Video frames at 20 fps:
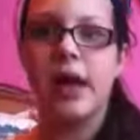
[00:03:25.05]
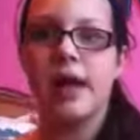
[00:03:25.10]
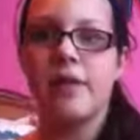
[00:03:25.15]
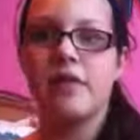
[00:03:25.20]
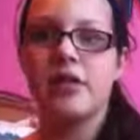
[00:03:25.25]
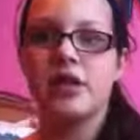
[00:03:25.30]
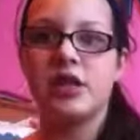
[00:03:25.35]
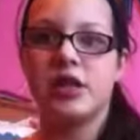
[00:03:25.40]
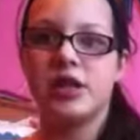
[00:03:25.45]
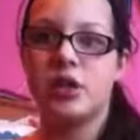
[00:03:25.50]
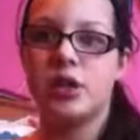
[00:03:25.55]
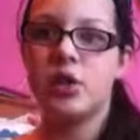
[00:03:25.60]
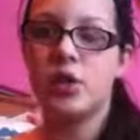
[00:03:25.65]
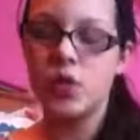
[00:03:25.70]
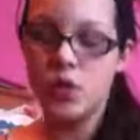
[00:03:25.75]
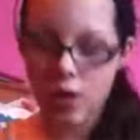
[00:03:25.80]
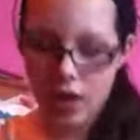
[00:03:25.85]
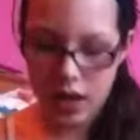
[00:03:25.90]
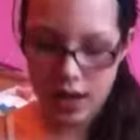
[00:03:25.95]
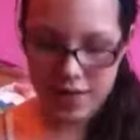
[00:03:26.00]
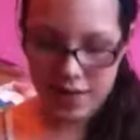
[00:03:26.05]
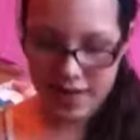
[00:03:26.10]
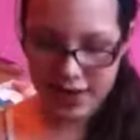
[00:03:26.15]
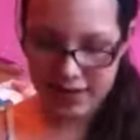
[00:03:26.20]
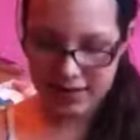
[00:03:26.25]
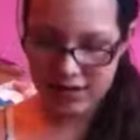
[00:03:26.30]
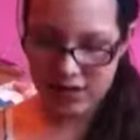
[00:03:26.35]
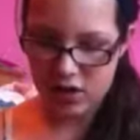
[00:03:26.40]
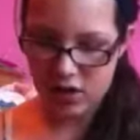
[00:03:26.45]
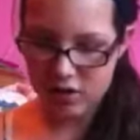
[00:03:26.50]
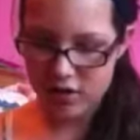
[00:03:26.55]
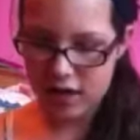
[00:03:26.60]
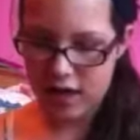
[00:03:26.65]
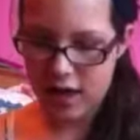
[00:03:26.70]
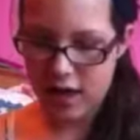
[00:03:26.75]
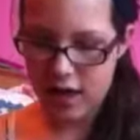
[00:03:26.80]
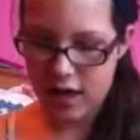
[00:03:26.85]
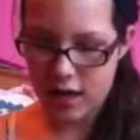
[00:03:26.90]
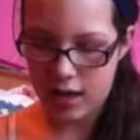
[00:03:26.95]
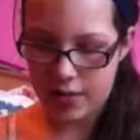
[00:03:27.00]
I have these two things called
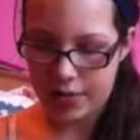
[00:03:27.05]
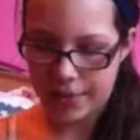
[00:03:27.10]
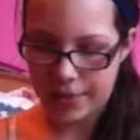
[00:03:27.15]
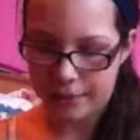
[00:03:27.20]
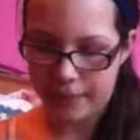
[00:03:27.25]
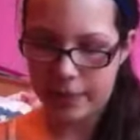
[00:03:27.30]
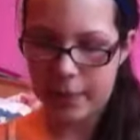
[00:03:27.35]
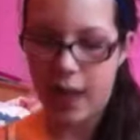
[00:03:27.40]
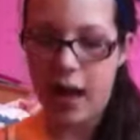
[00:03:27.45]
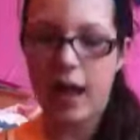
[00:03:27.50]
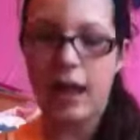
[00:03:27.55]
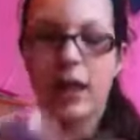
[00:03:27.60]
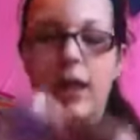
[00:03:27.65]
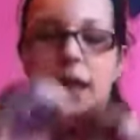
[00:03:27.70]
um, eye